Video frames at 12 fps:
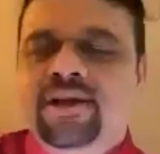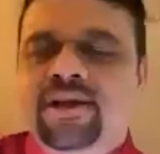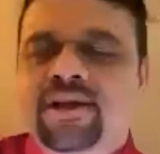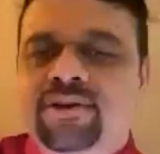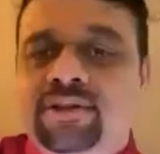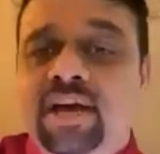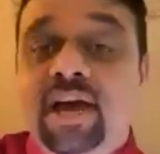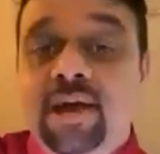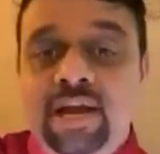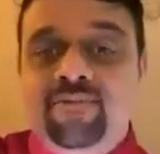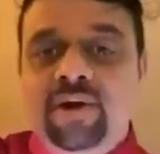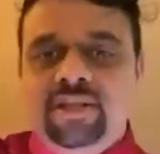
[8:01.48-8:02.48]
to the Heavenly
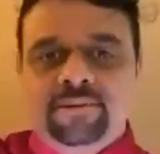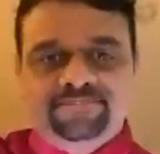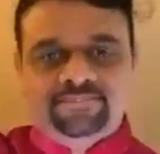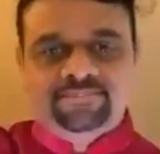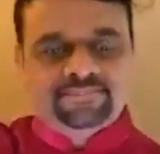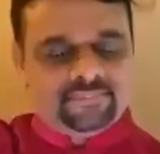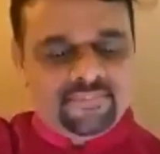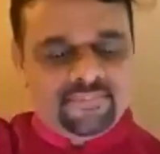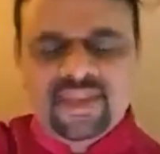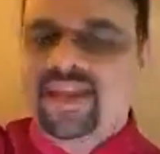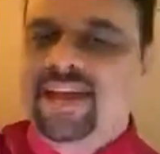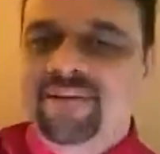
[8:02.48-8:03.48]
Father.
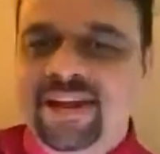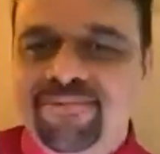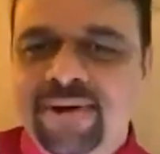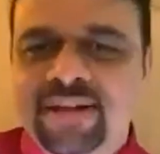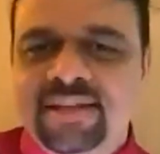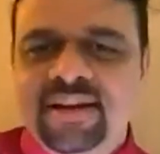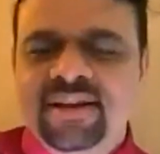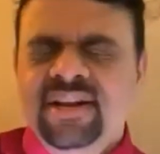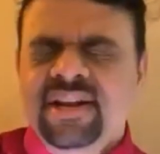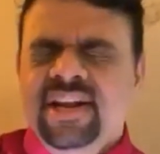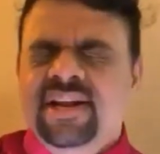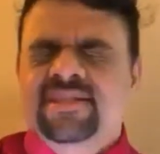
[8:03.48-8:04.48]
Heavenly Father,
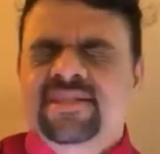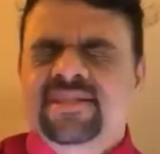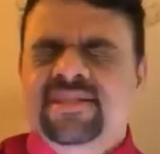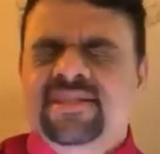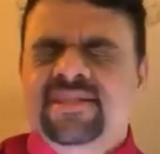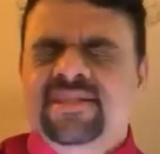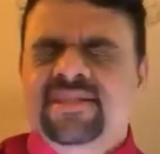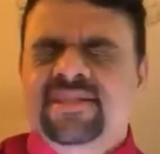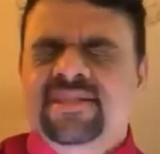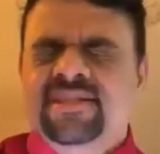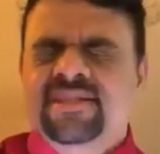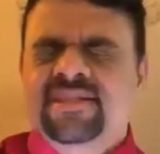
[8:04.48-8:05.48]
in the name of
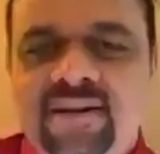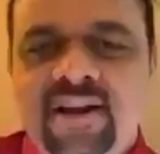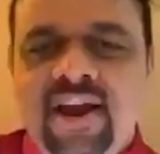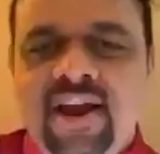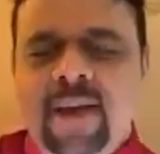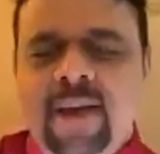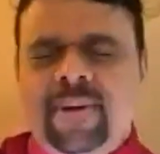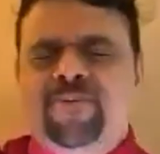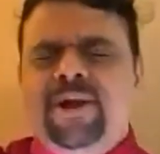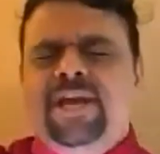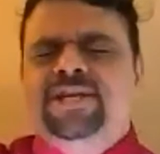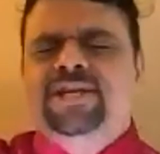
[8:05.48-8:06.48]
Jesus Christ, I pray
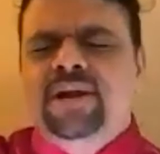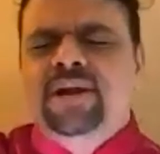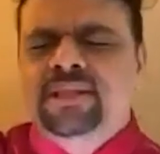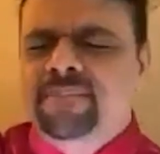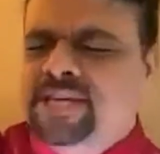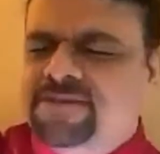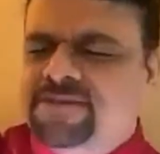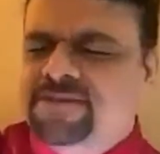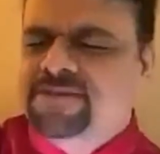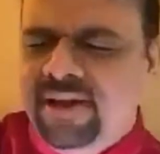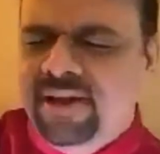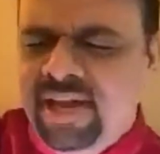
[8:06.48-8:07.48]
for each one of them,
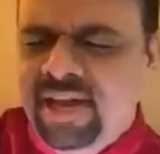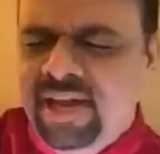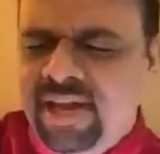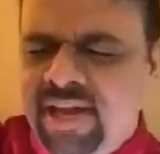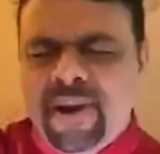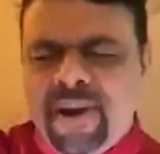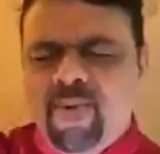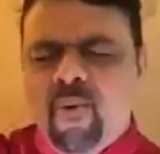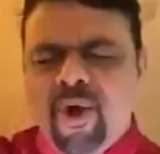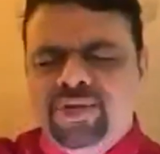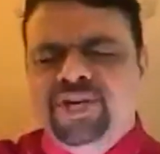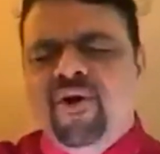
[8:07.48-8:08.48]
especially the people are
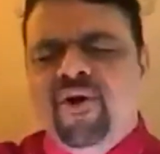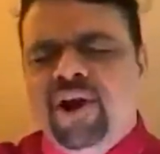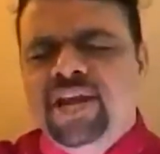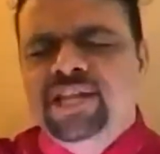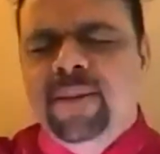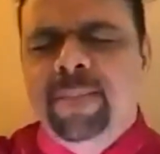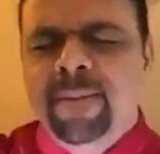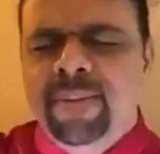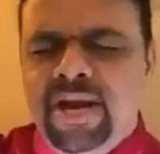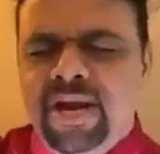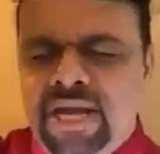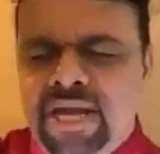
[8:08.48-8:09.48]
watching your life. the people
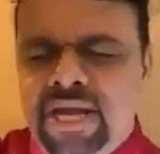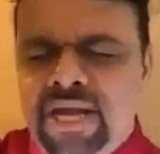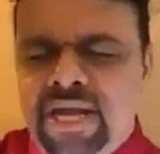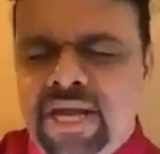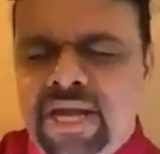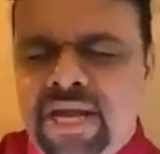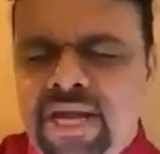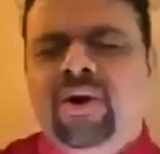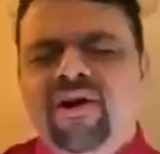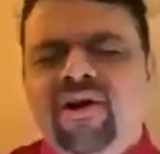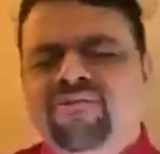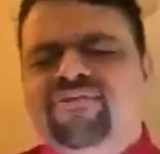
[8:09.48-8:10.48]
are hearing this word of God.
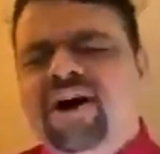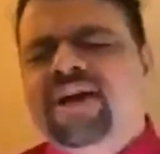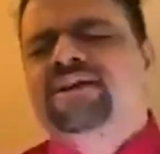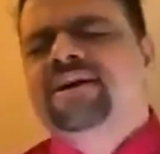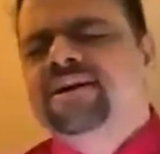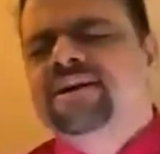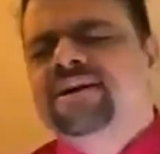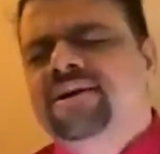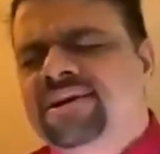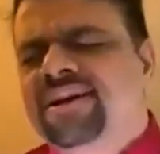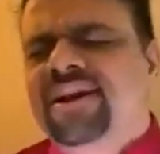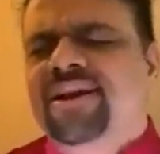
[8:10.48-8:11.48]
Father God,
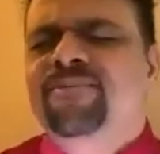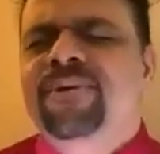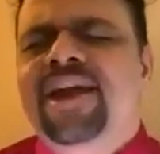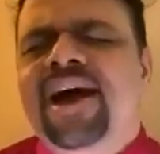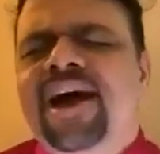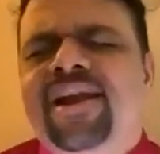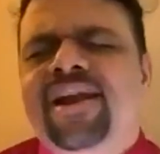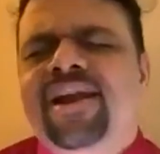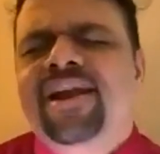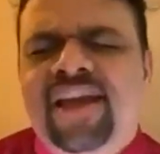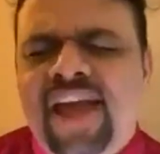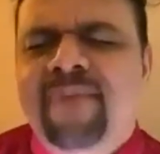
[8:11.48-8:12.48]
we are
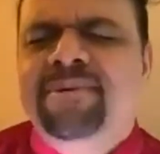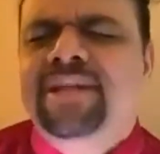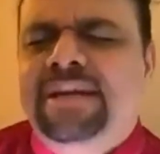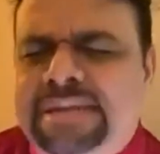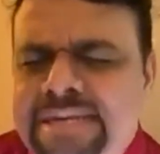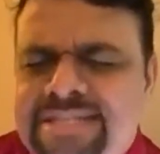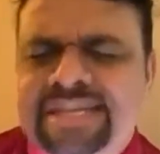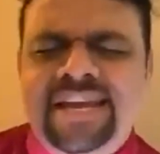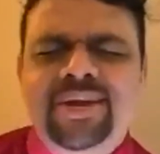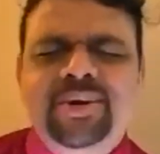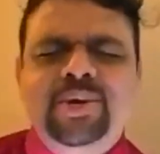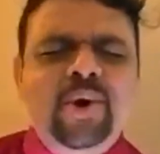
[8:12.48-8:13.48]
having the trust in you.
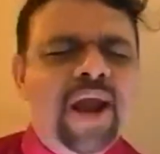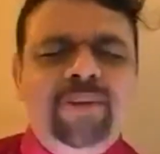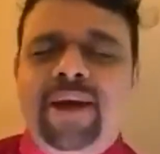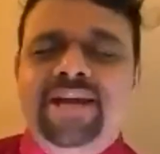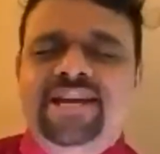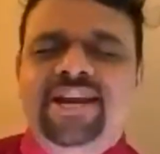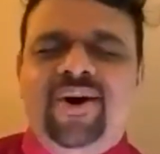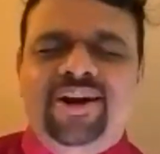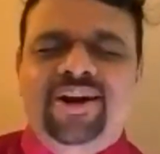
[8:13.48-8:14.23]
You are mighty Lord.